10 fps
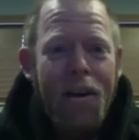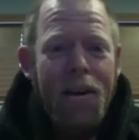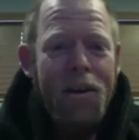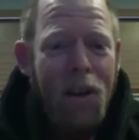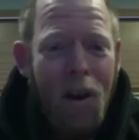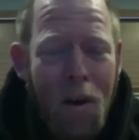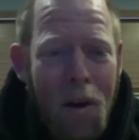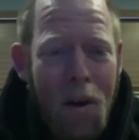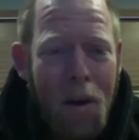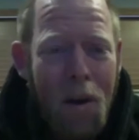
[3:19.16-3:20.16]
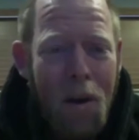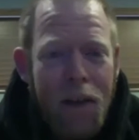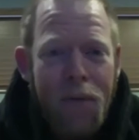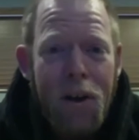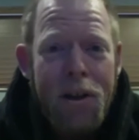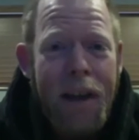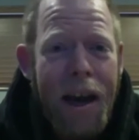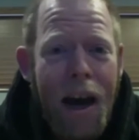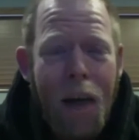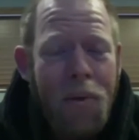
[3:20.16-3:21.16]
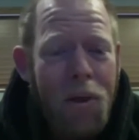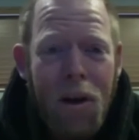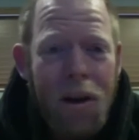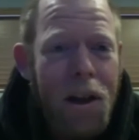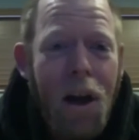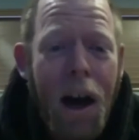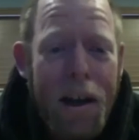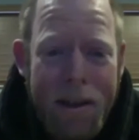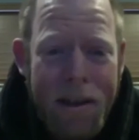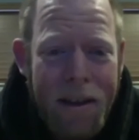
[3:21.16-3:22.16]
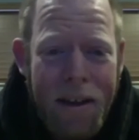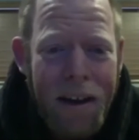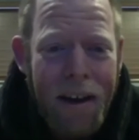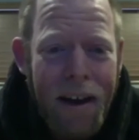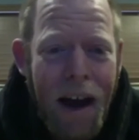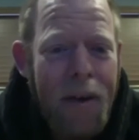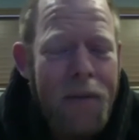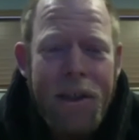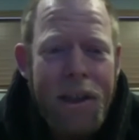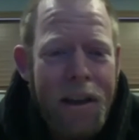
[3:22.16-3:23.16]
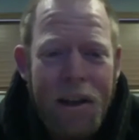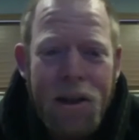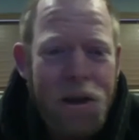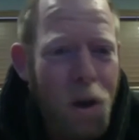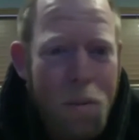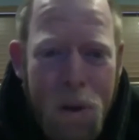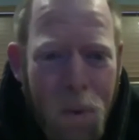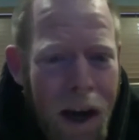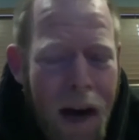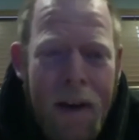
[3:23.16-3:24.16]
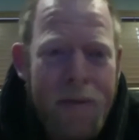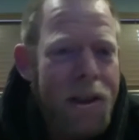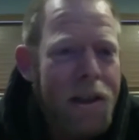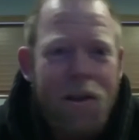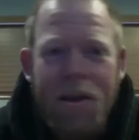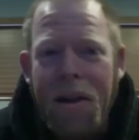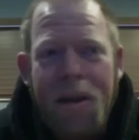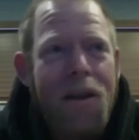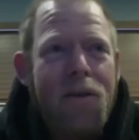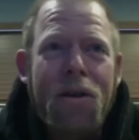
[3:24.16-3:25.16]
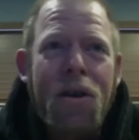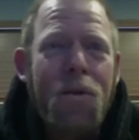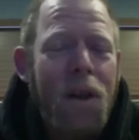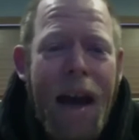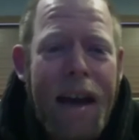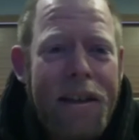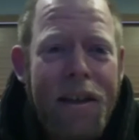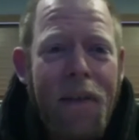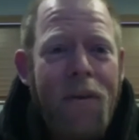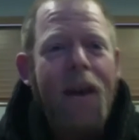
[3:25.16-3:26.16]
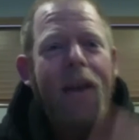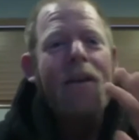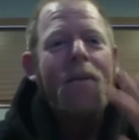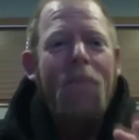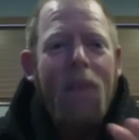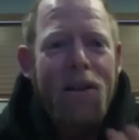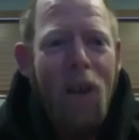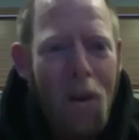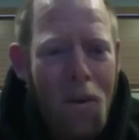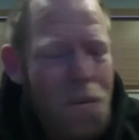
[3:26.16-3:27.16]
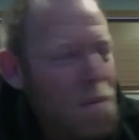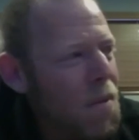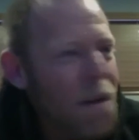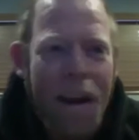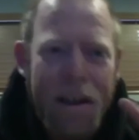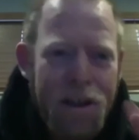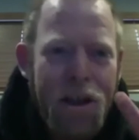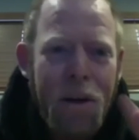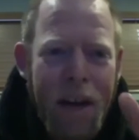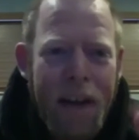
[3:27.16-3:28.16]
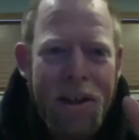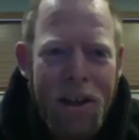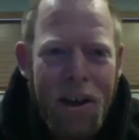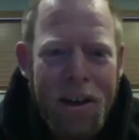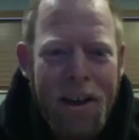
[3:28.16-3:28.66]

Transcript: So by the end of the first day, I'm thoroughly lost. I've never seen this scoop swing. I've never seen this relaxed stuff. So, and it's a 2-day cert.